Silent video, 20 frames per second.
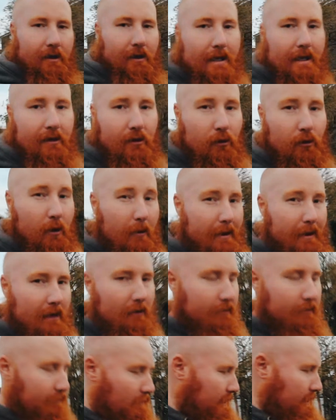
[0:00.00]
let's talk
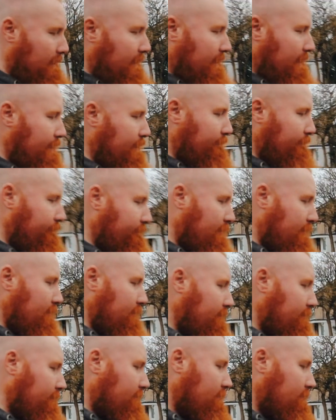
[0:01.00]
about my Caddy
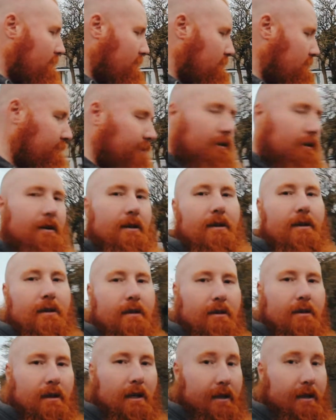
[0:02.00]
first. So this
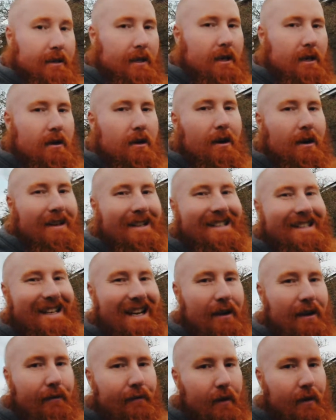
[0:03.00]
is, like I said, a
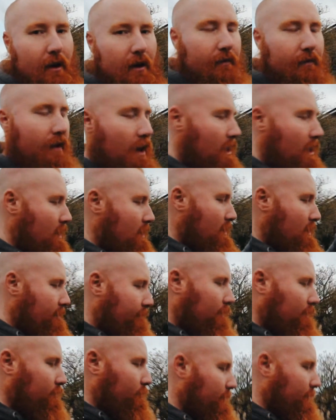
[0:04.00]
1985
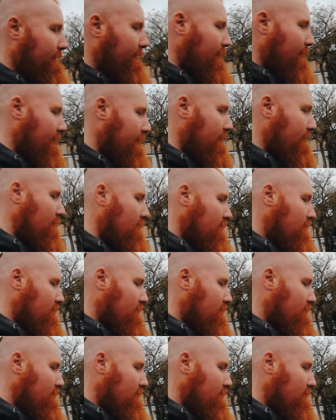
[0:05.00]
Volkswagen Caddy.